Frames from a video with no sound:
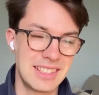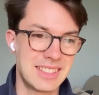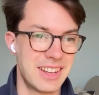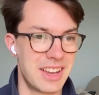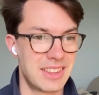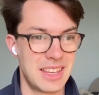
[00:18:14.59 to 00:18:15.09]
And
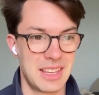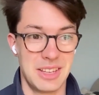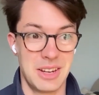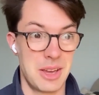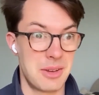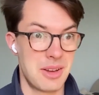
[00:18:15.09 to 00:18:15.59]
I think,
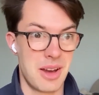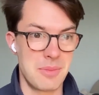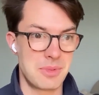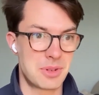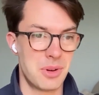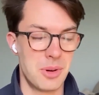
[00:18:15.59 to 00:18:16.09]
I'm
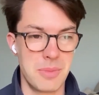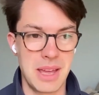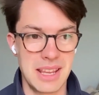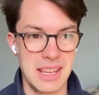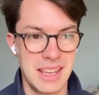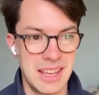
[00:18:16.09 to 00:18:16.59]
sure
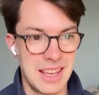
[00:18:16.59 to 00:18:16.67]
many